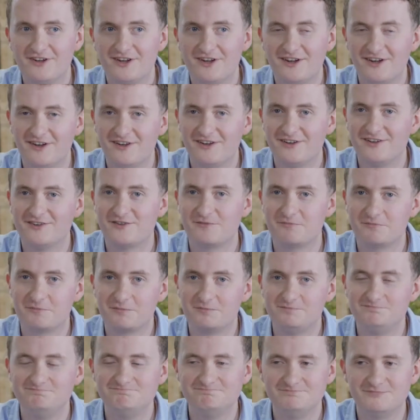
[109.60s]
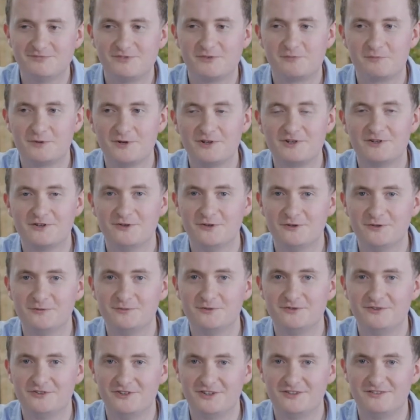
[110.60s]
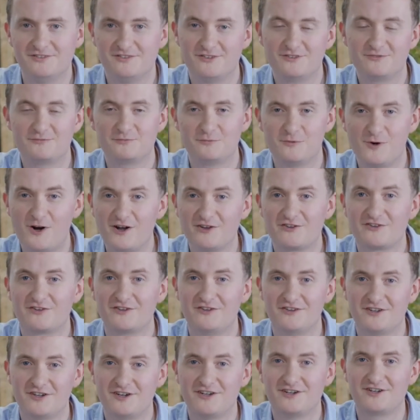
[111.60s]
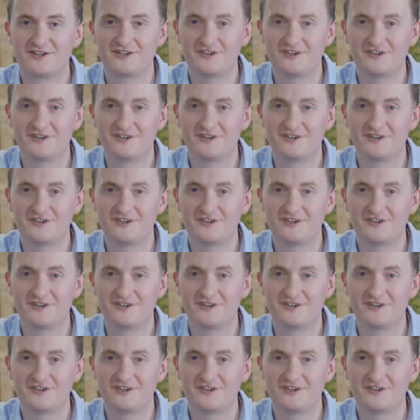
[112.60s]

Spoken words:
it's pretty cool, but you just watch a lot of